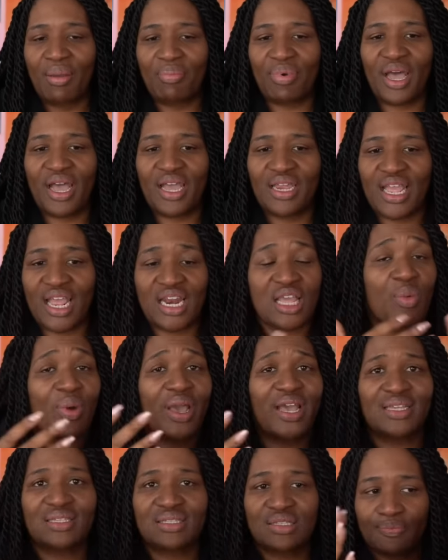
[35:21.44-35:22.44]
But
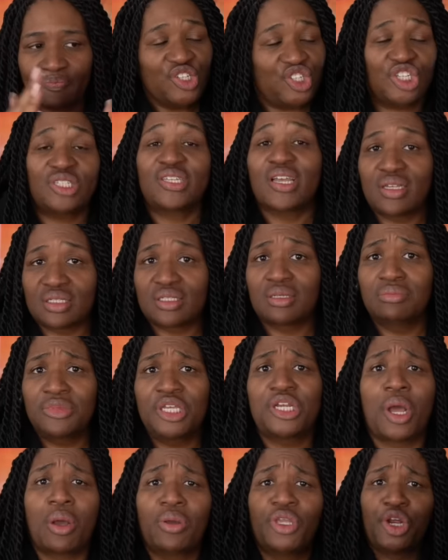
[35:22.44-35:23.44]
anyways, she tells him,
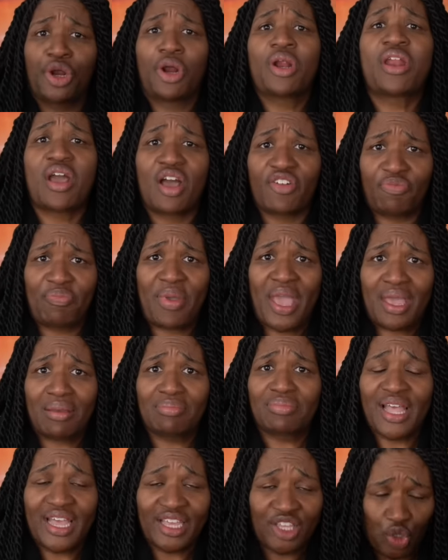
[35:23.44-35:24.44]
you know, you're enough,
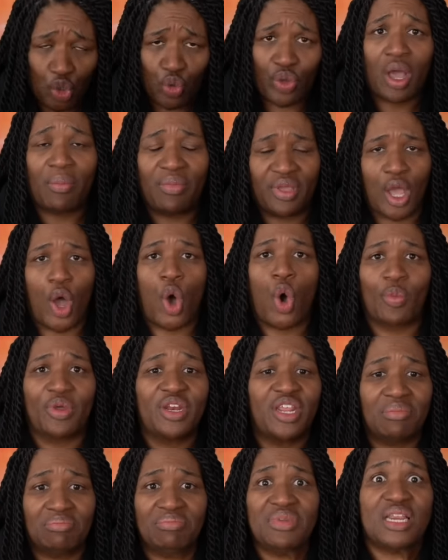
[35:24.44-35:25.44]
babe. Like, you coming home
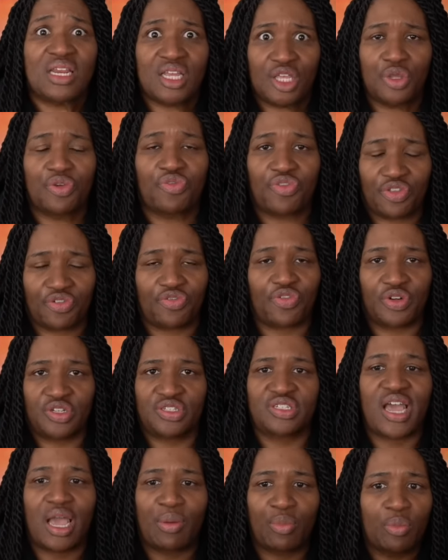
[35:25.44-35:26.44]
and him meeting you for the
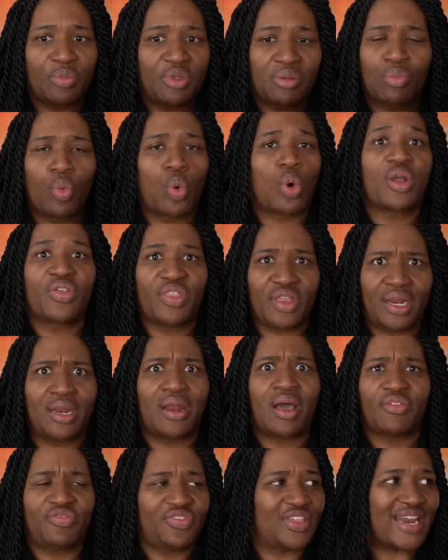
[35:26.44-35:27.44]
first time will be more than
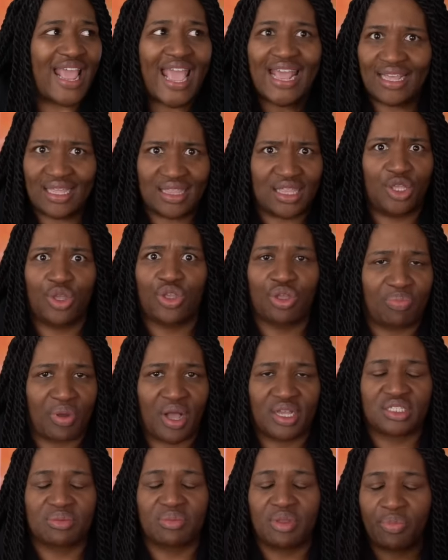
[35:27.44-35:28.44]
enough than anything you could
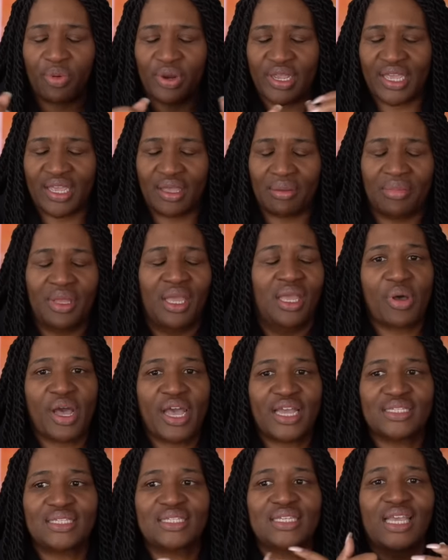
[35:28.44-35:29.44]
possibly bring him.
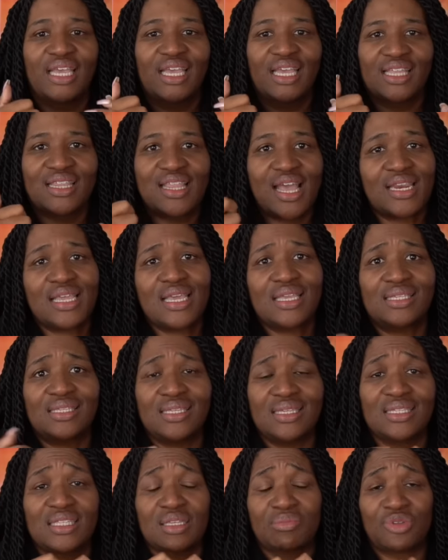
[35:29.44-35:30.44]
But then he
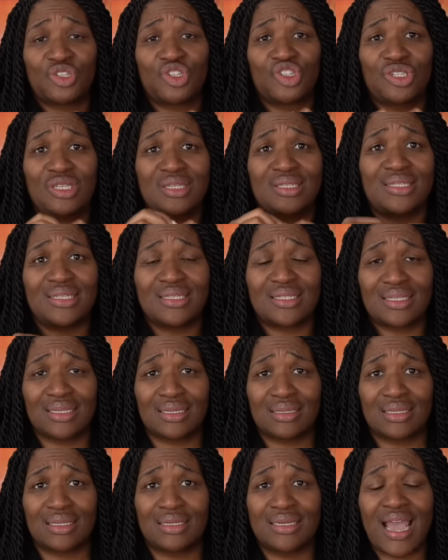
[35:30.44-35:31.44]
sees them, he sees
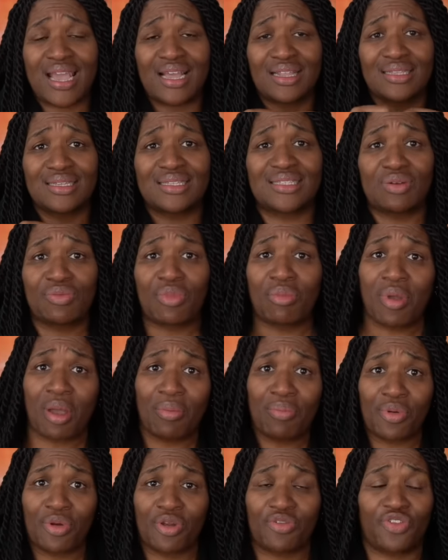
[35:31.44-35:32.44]
the, the necklace. And
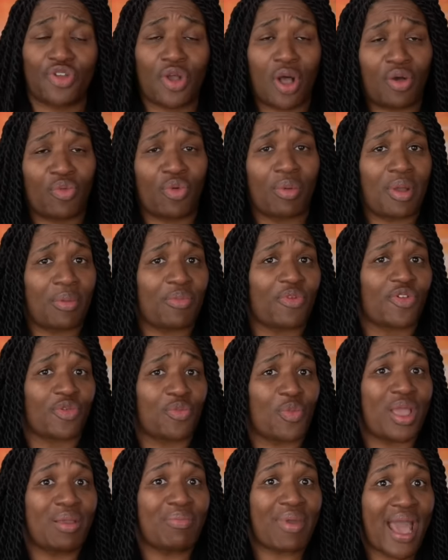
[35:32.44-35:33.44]
remember, if y'all remember
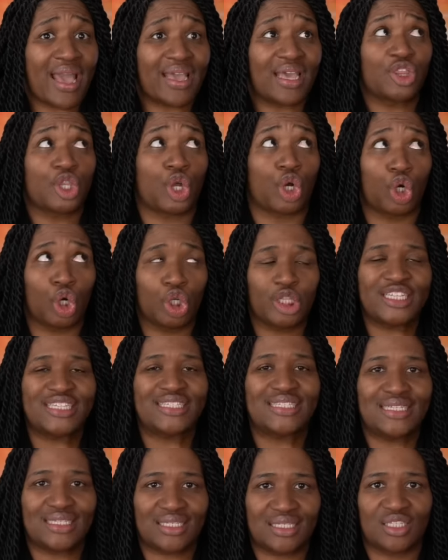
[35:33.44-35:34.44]
from way back in the early
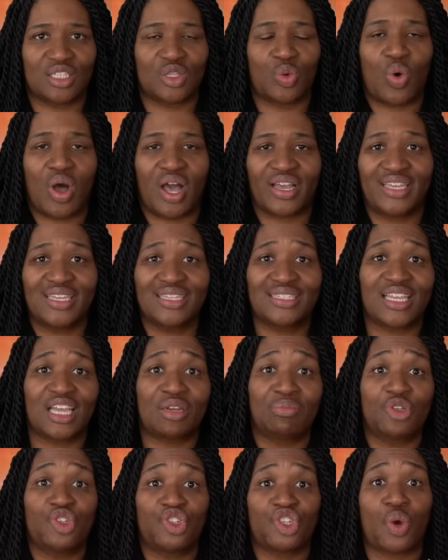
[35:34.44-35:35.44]
seasons of The Walking
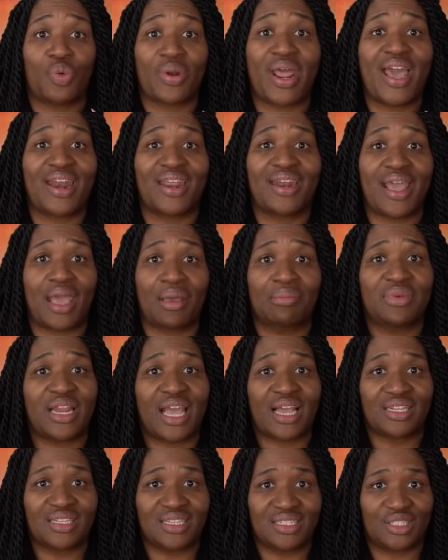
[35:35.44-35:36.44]
Dead, Michonne had an M
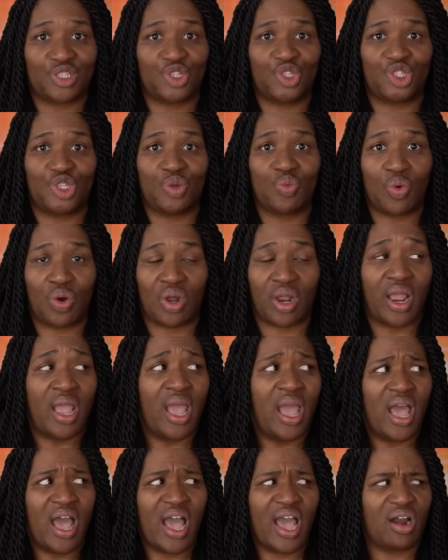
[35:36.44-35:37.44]
necklace that she wore.
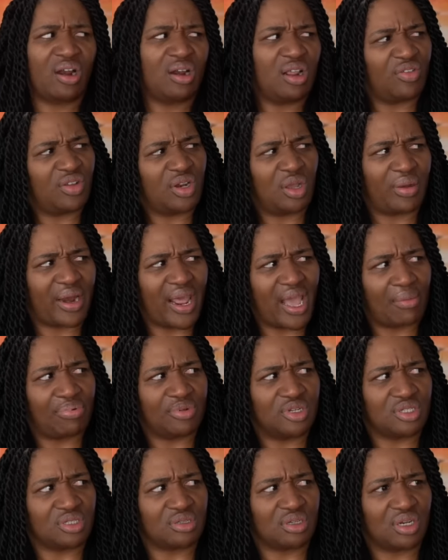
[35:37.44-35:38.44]
I don't even know what
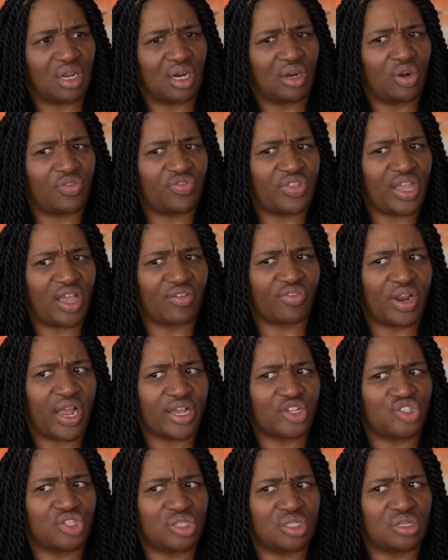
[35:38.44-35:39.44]
happened to it. I don't know if they ever
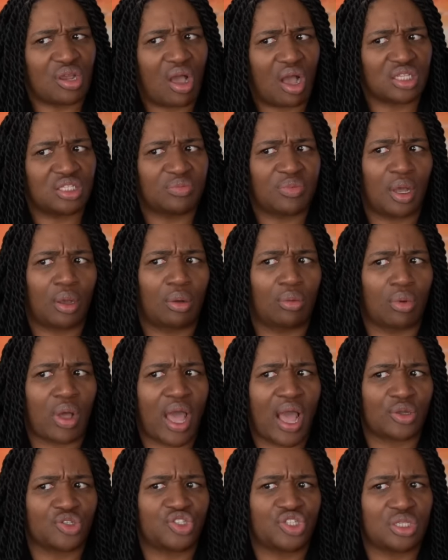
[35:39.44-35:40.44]
actually talked about
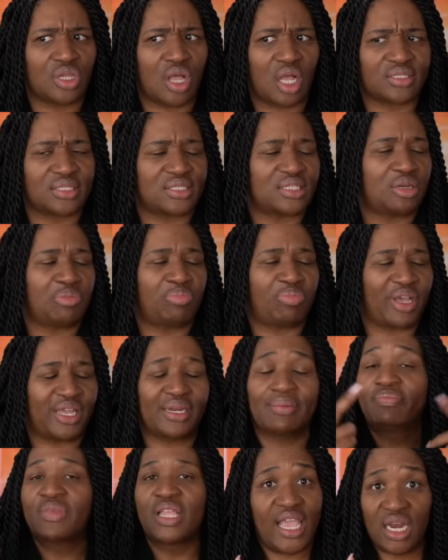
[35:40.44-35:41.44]
how she lost it.
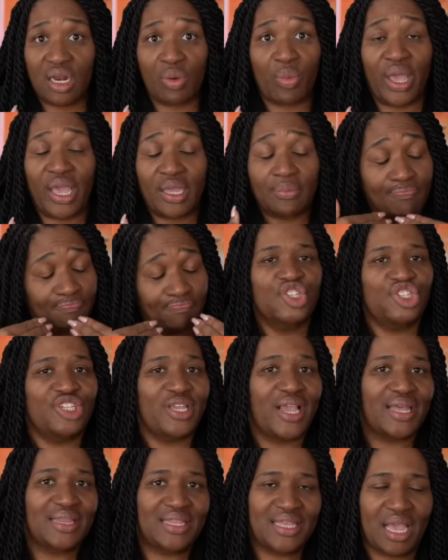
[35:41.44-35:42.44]
But anyway,
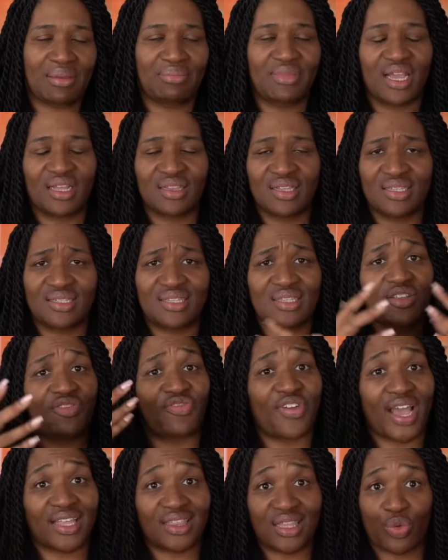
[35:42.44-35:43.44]
she had the M necklace, and the
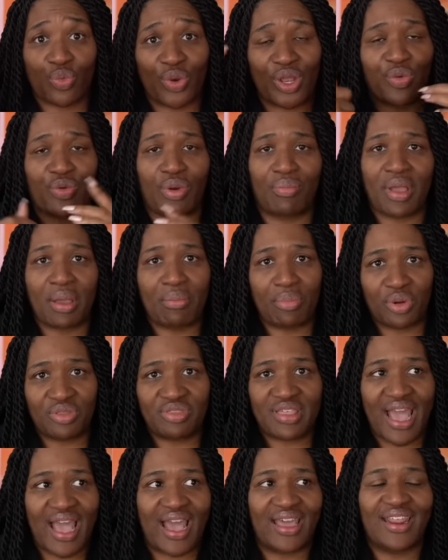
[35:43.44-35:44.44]
fact that Rick
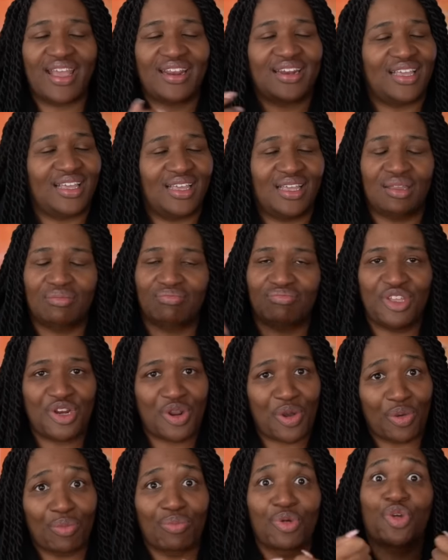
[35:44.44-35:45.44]
remembered that and he, you
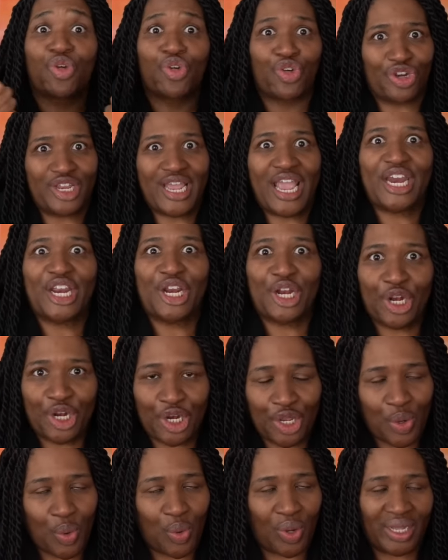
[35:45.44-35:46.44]
know, created a
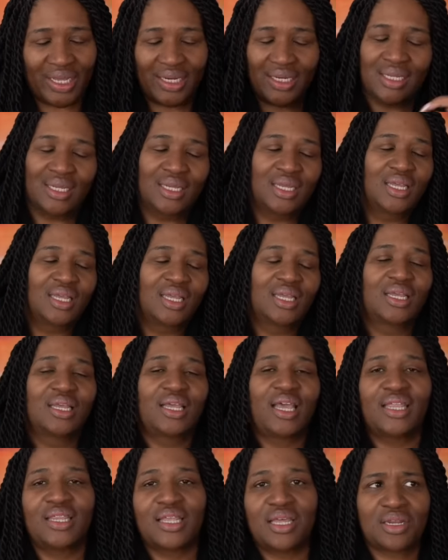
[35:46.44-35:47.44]
new one
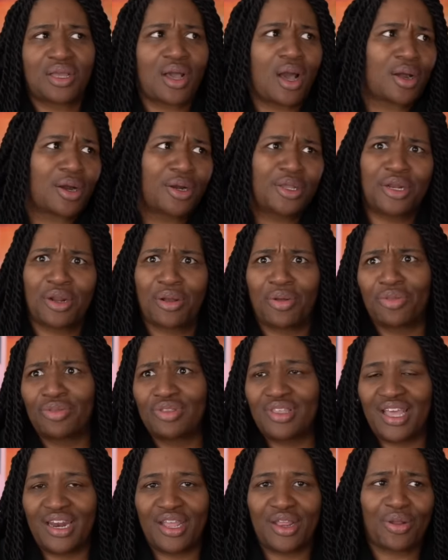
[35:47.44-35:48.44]
and then got her, you know,
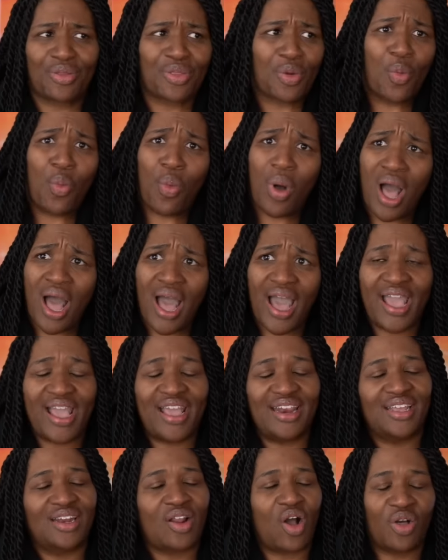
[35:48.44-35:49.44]
getting her the
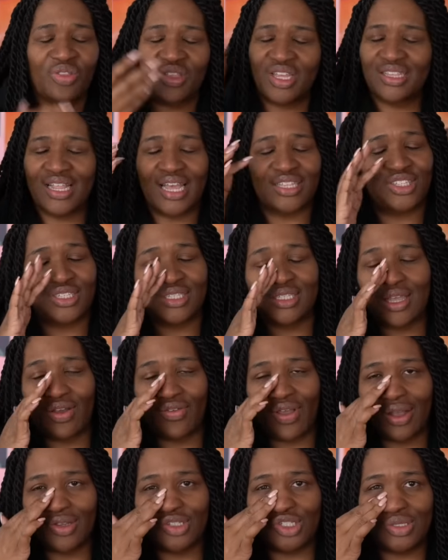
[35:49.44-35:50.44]
wine and all the, and like, just
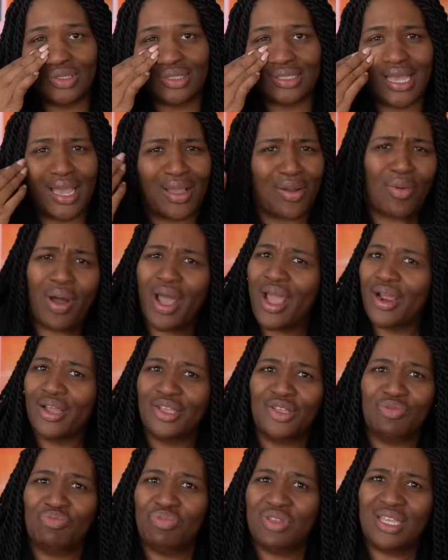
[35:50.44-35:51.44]
love how she's like, why are
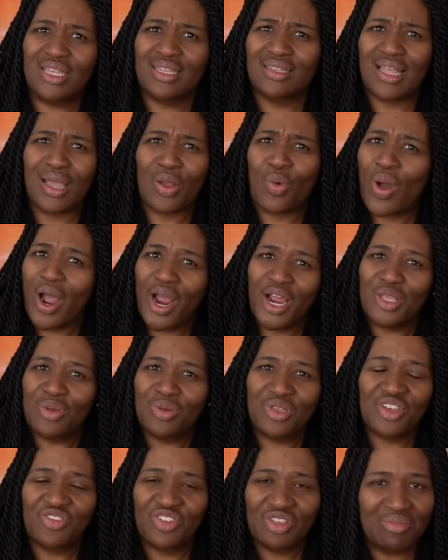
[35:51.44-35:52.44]
you being like, why are you
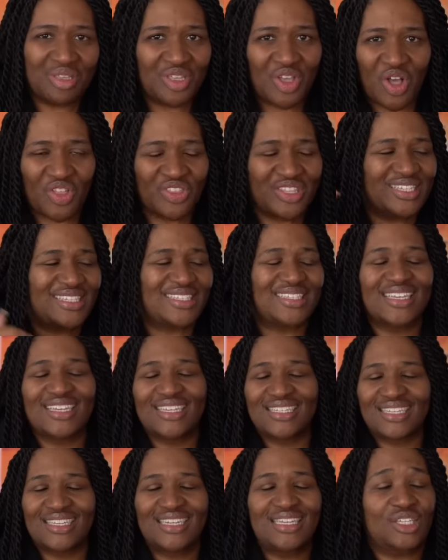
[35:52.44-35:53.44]
giving me all these
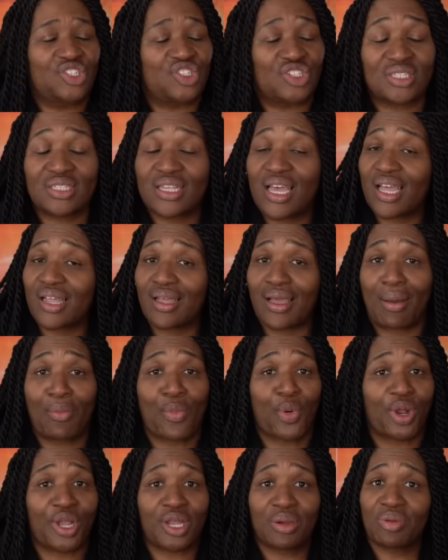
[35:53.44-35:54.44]
things? And he's just like, like,
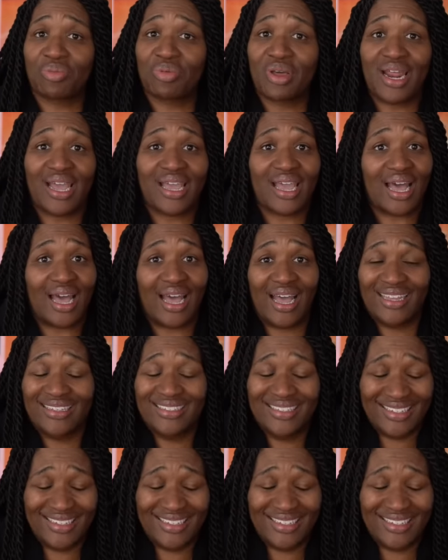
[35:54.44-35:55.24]
I'm working with what I got.